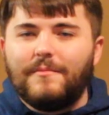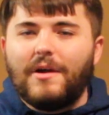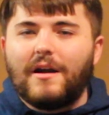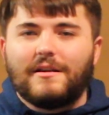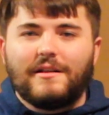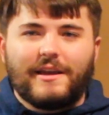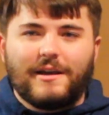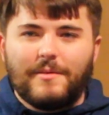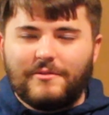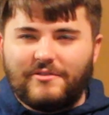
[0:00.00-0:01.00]
I'm not gonna like
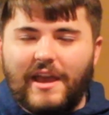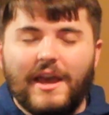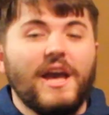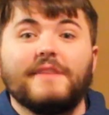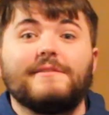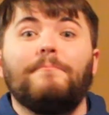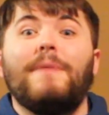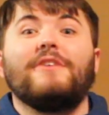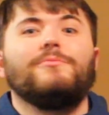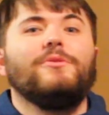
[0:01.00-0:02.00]
come out and say it's the
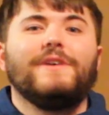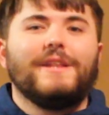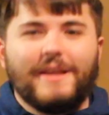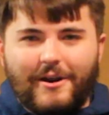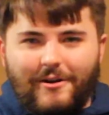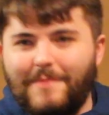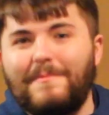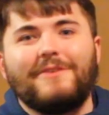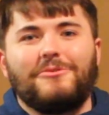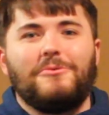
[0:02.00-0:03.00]
best movie of the year or the
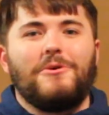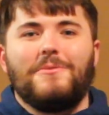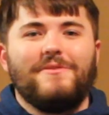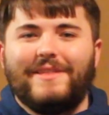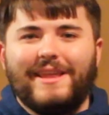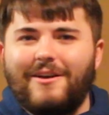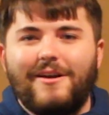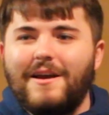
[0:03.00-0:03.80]
best horror movie of the year.